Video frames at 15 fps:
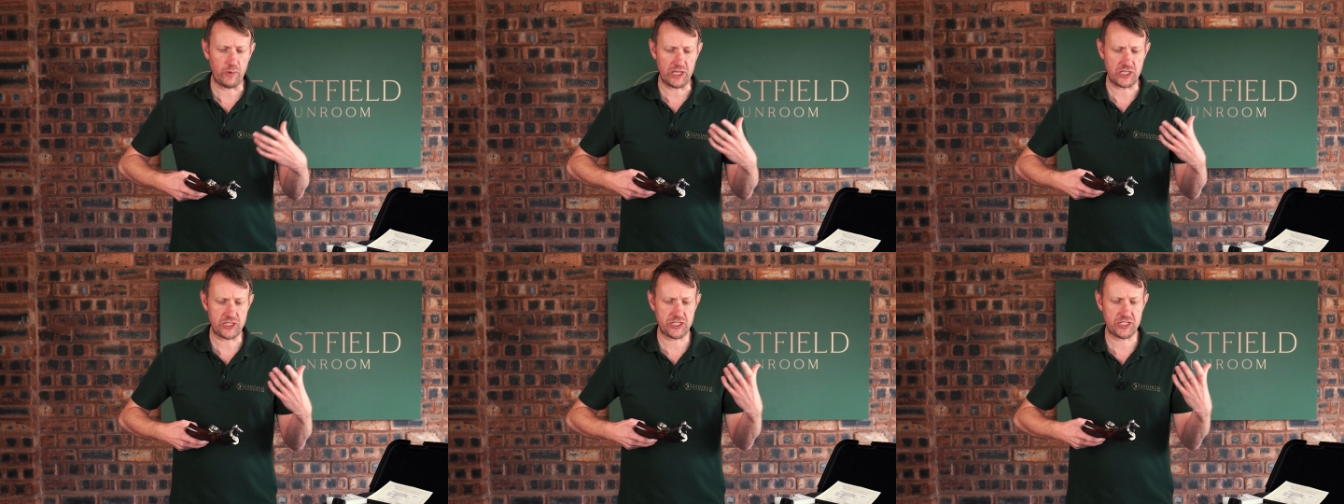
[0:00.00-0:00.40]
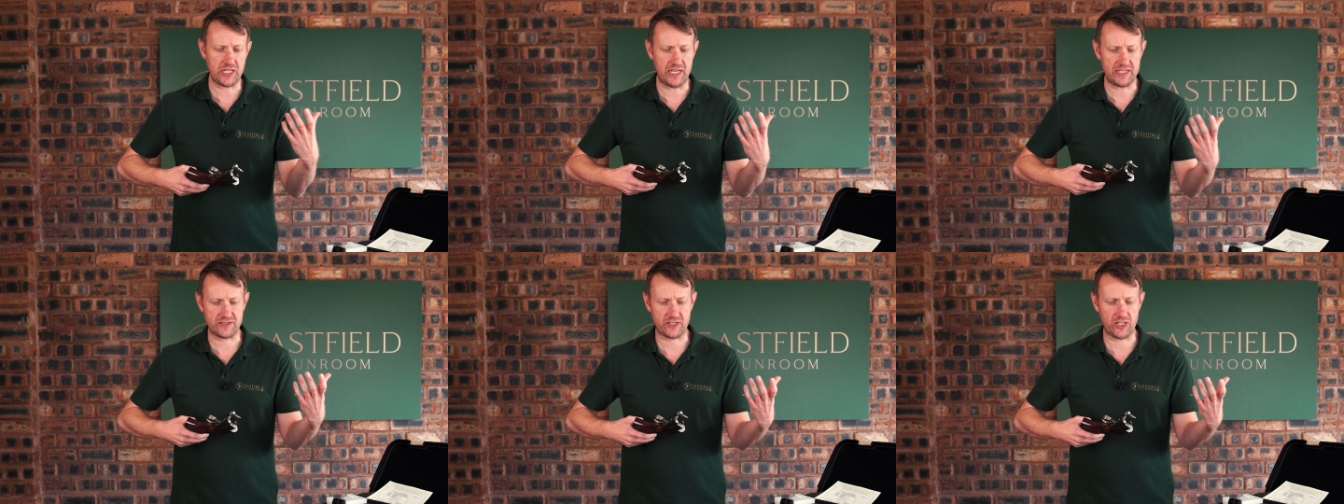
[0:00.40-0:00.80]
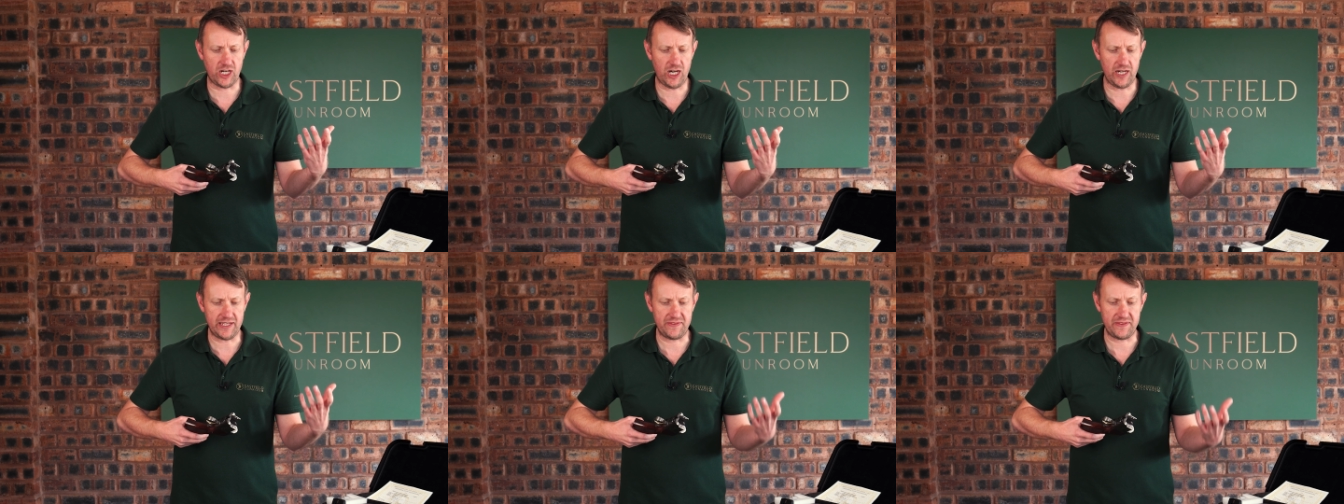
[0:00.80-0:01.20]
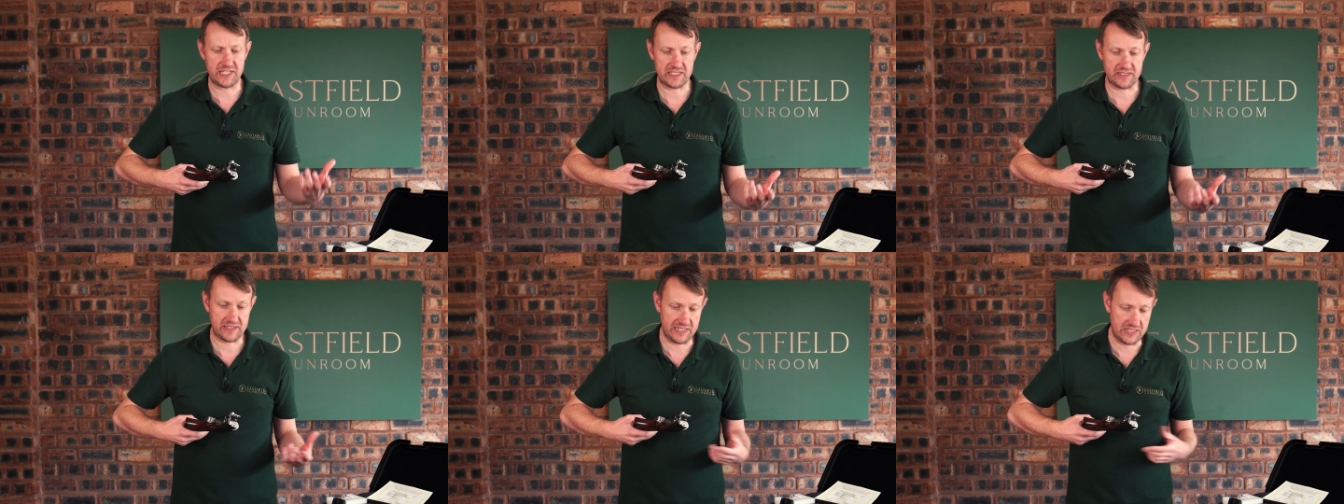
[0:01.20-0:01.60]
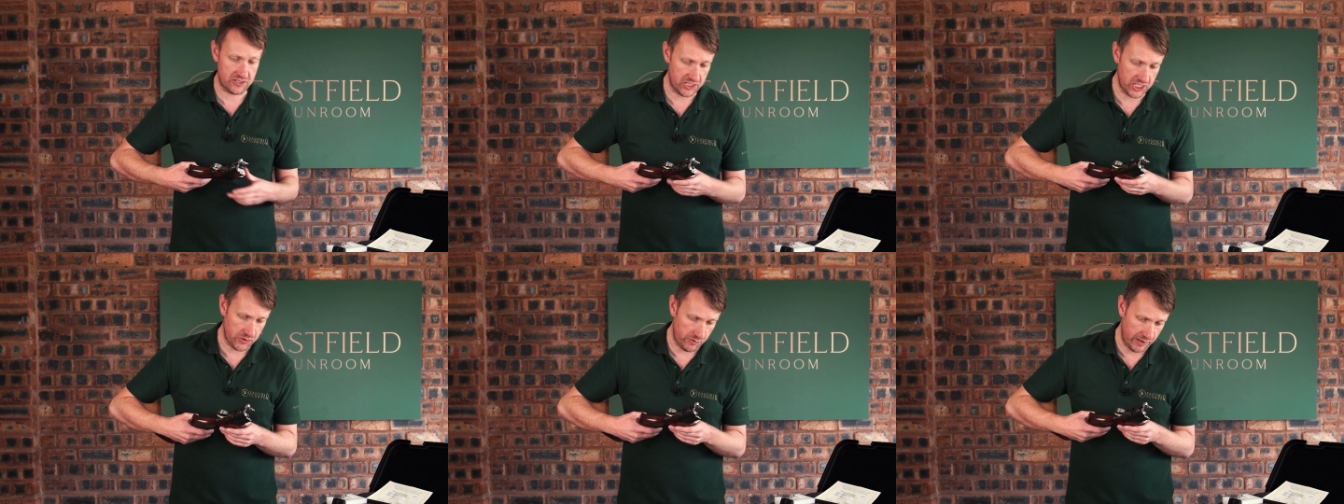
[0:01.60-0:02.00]
which has got, in this
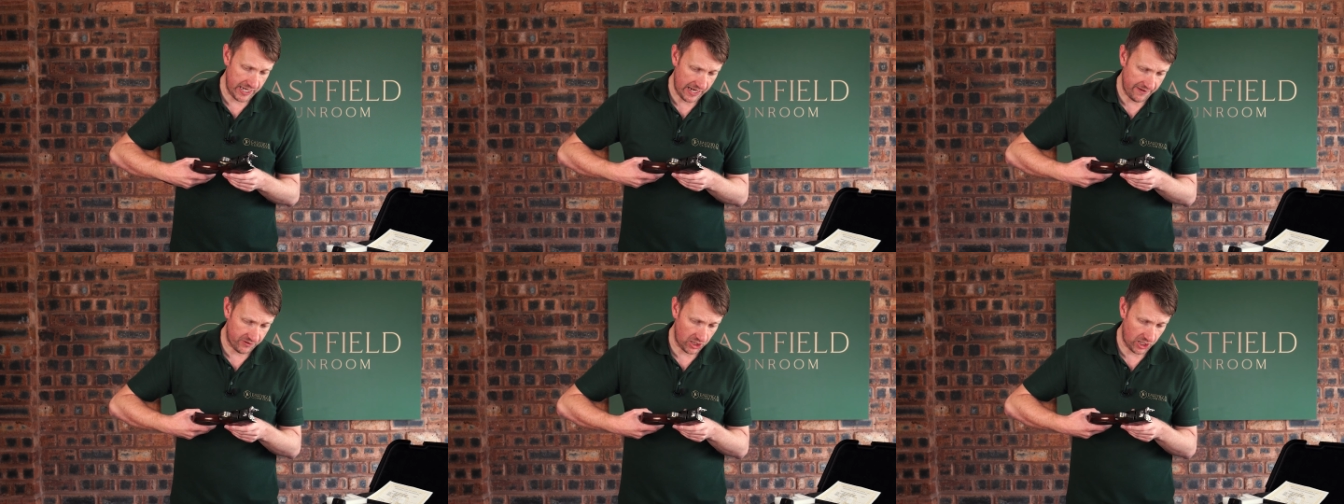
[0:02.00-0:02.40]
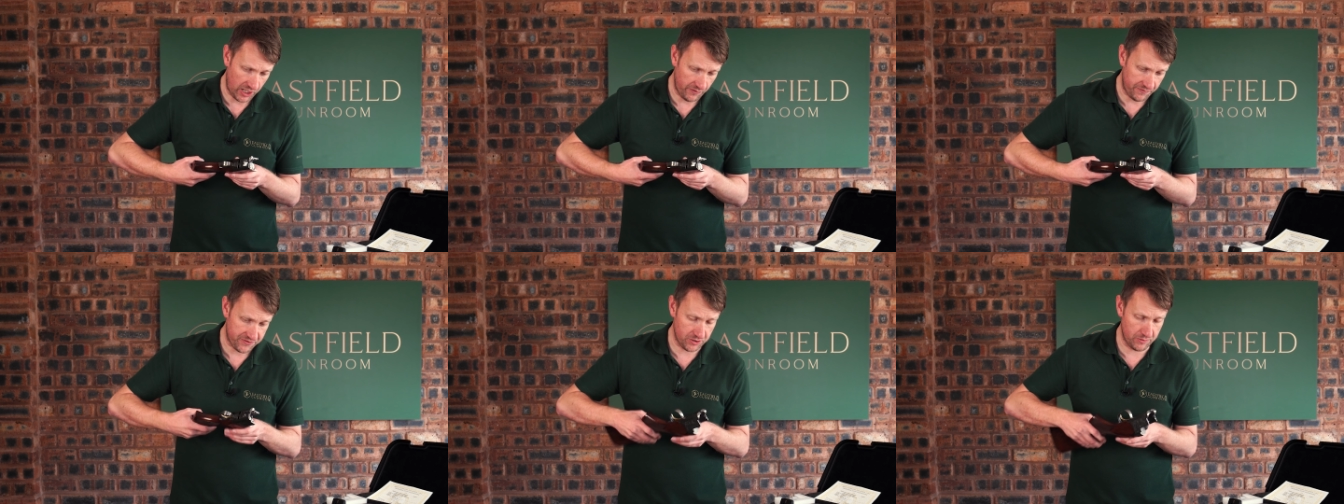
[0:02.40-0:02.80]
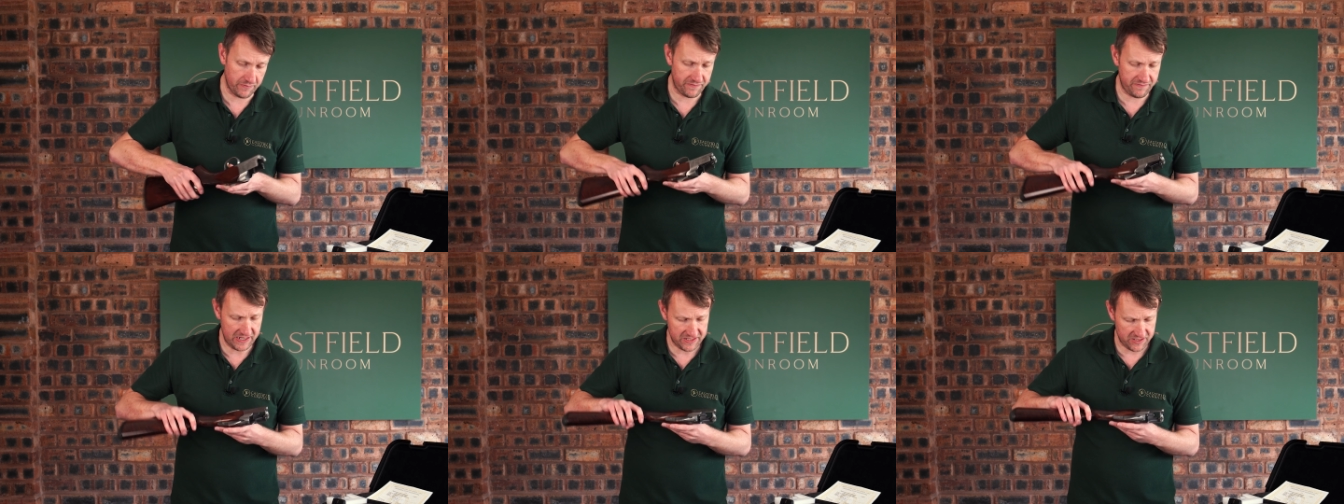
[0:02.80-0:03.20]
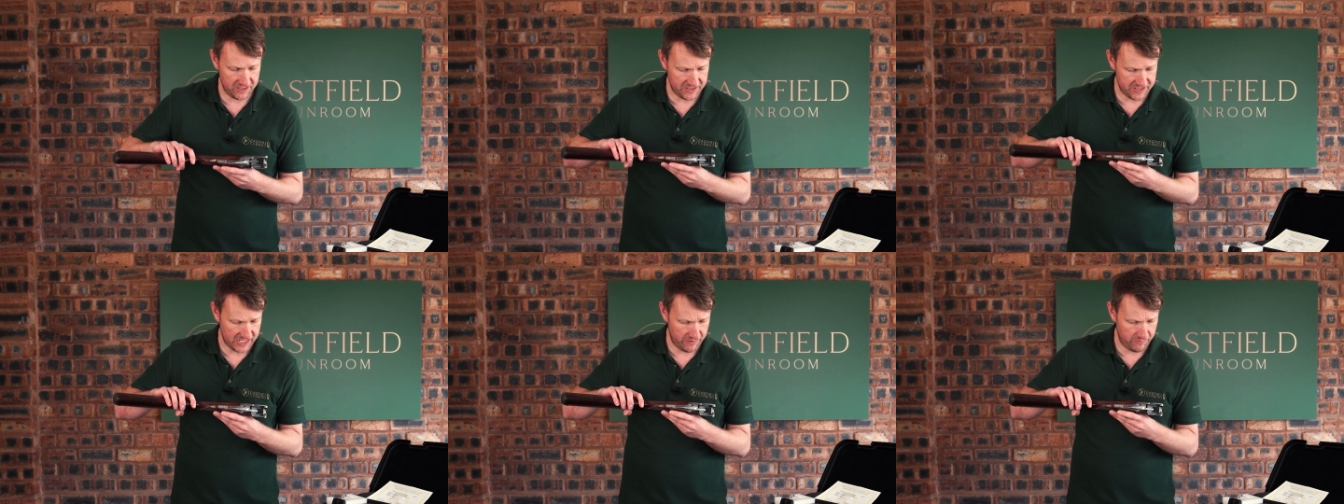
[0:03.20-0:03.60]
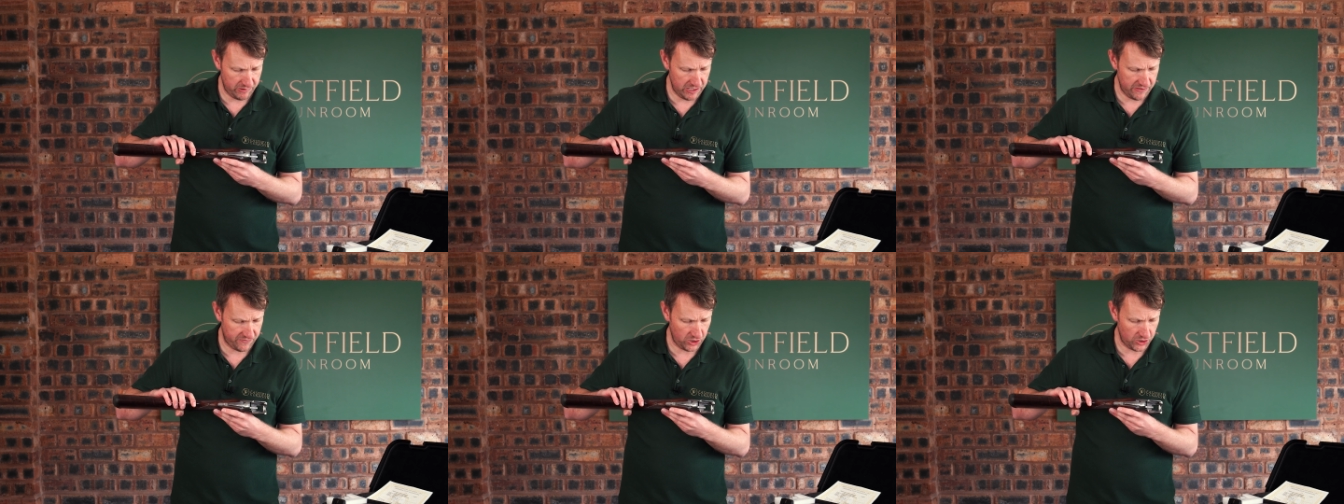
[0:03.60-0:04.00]
instance, we have got some pheasants and
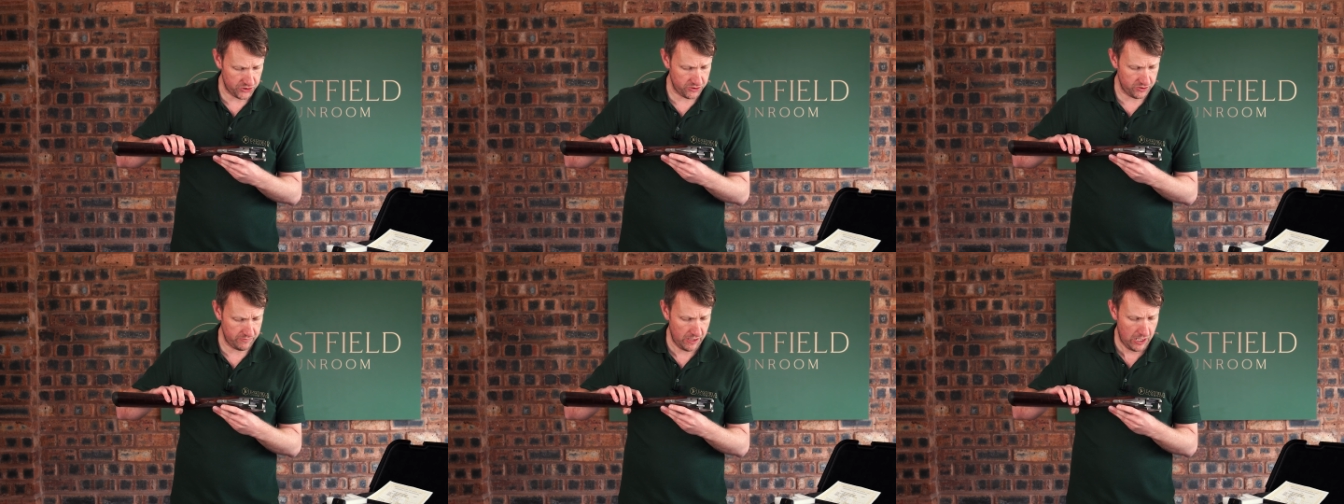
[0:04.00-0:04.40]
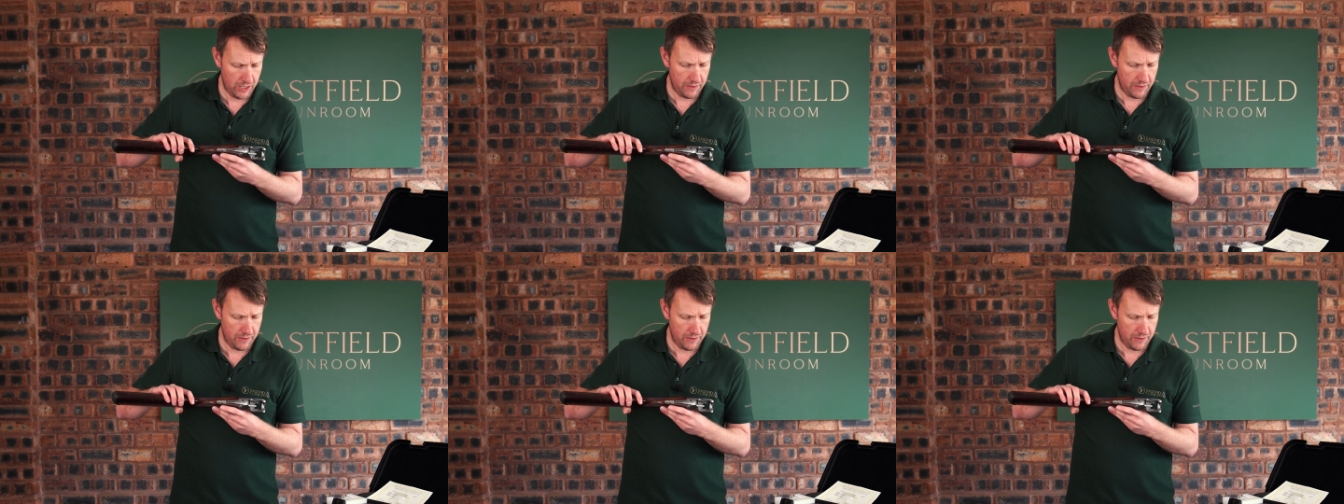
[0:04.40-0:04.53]
we've got some